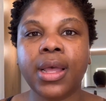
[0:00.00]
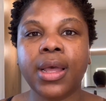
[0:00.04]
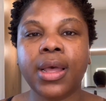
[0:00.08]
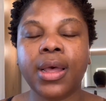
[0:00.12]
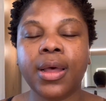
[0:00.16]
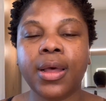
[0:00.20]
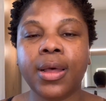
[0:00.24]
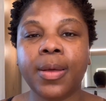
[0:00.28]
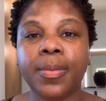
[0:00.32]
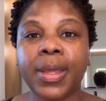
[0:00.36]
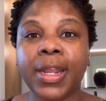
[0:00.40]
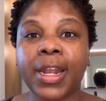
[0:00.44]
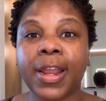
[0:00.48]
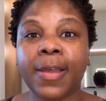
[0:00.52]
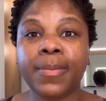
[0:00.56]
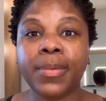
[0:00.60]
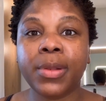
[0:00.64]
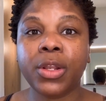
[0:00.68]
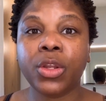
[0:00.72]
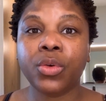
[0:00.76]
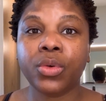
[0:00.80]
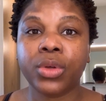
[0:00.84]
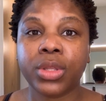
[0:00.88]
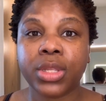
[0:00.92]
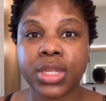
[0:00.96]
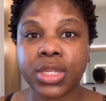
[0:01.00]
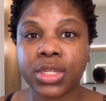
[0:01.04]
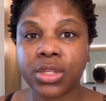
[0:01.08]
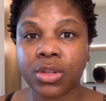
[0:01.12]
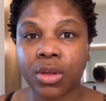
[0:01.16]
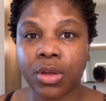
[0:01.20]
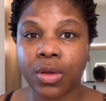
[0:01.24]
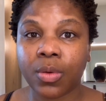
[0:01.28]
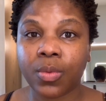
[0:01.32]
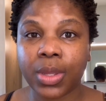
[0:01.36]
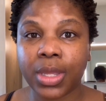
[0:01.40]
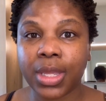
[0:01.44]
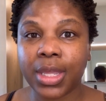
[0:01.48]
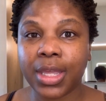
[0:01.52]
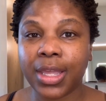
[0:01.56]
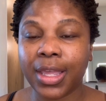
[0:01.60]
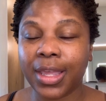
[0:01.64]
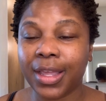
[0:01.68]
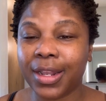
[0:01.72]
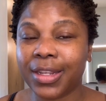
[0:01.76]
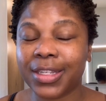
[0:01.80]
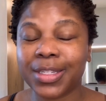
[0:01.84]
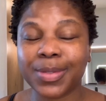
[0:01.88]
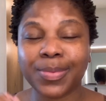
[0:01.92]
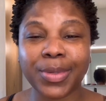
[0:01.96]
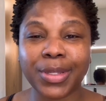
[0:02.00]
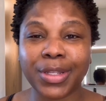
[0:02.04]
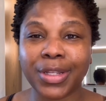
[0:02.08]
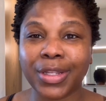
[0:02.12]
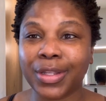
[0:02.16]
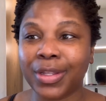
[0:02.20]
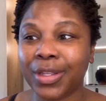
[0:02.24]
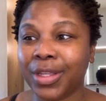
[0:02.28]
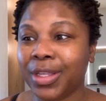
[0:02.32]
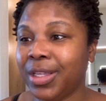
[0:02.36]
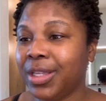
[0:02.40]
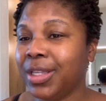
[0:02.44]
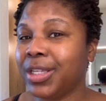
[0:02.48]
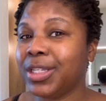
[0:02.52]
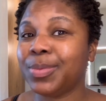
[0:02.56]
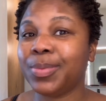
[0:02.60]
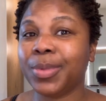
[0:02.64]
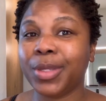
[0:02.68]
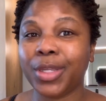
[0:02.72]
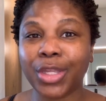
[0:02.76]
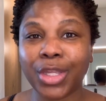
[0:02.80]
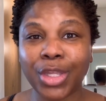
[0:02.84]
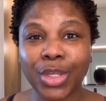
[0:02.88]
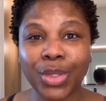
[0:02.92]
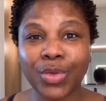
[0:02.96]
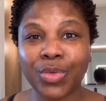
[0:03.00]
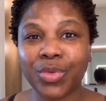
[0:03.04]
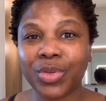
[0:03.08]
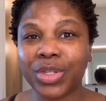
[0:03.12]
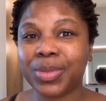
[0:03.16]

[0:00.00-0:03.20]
And I've been doing this all week, and it's been cute.